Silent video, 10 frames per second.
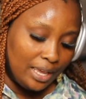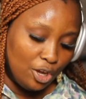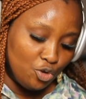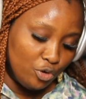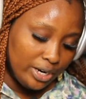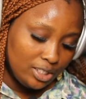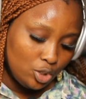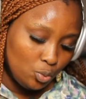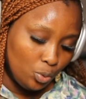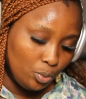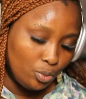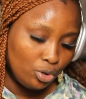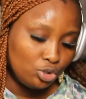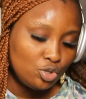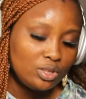a great
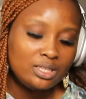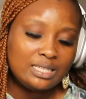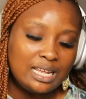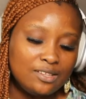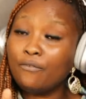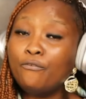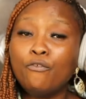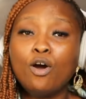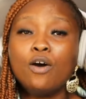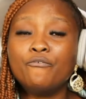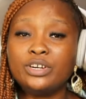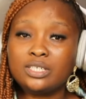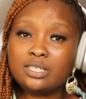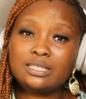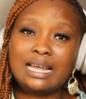reward. So these are the four
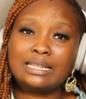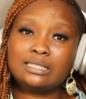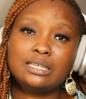verses that